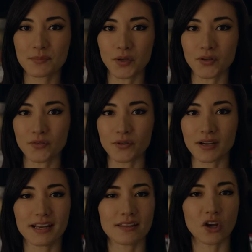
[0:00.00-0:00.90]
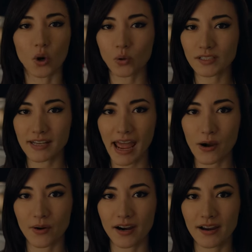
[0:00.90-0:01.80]
beautiful, kind of the golden
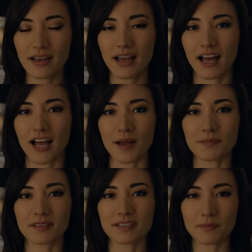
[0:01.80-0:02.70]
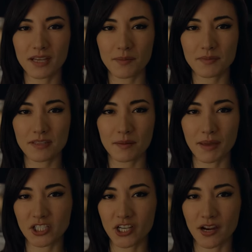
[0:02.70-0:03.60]
hour. Um, sometimes the
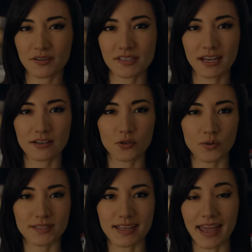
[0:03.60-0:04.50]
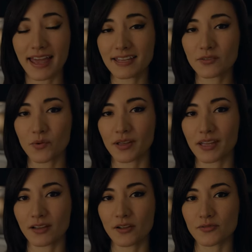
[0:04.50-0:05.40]
magic hour is kind of towards the end where you
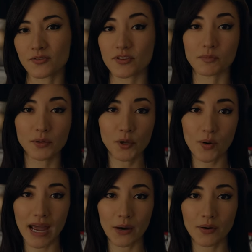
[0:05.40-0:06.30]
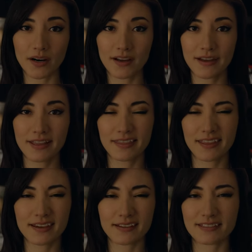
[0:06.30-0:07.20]
get closer to the blue hour.
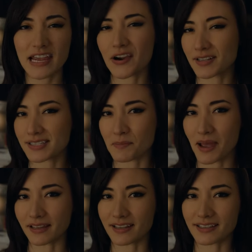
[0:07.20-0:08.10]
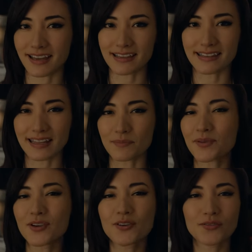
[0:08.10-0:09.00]
Think Terrence Malick, that, that
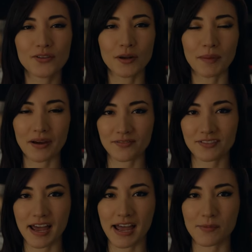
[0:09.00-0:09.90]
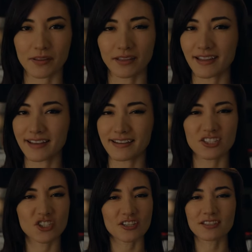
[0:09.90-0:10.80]
beautiful amount of time where the light
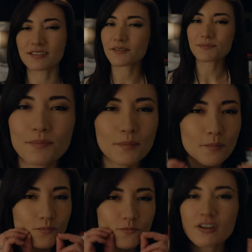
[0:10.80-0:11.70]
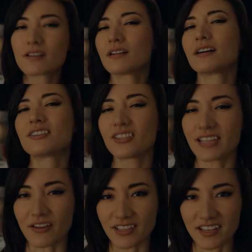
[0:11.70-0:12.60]
is just
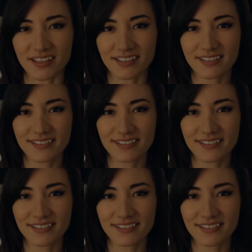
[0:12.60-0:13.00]
lovely.